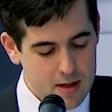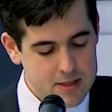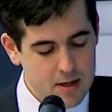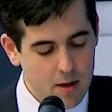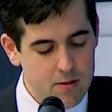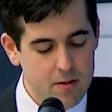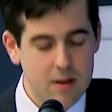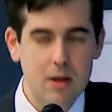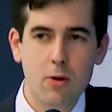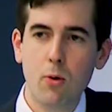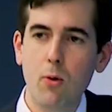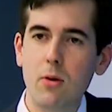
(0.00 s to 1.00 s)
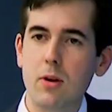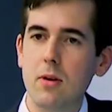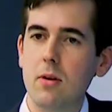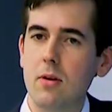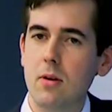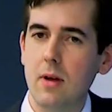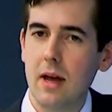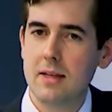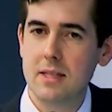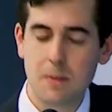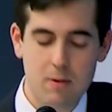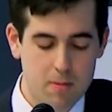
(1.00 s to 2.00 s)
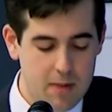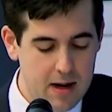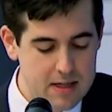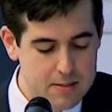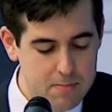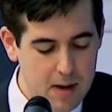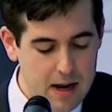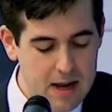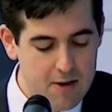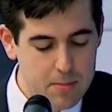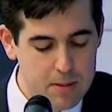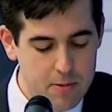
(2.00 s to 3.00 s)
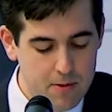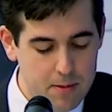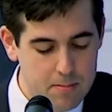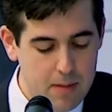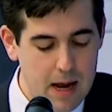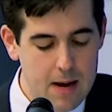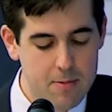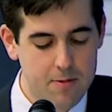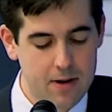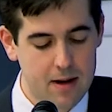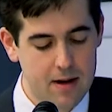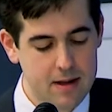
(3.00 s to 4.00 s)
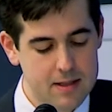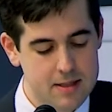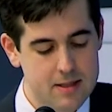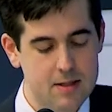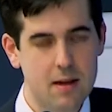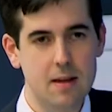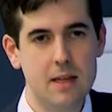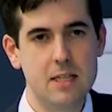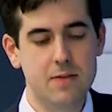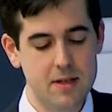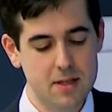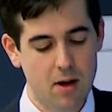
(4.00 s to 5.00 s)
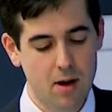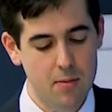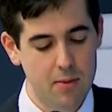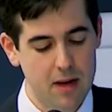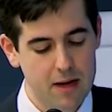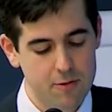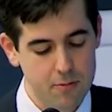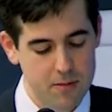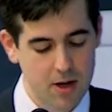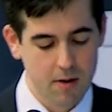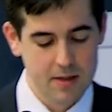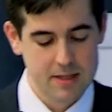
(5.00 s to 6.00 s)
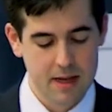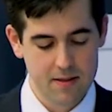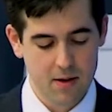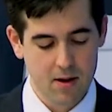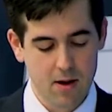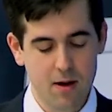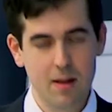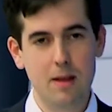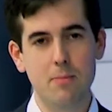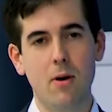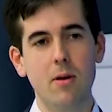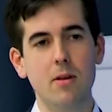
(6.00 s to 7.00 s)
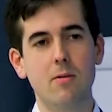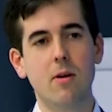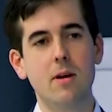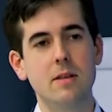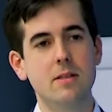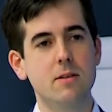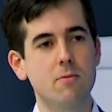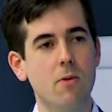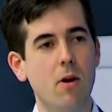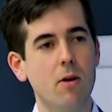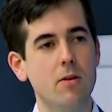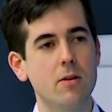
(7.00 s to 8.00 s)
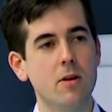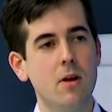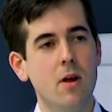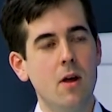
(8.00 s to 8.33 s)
So the Accord, as has been remarked, may have prevented us, at least for the time being, from going down the highly polarised road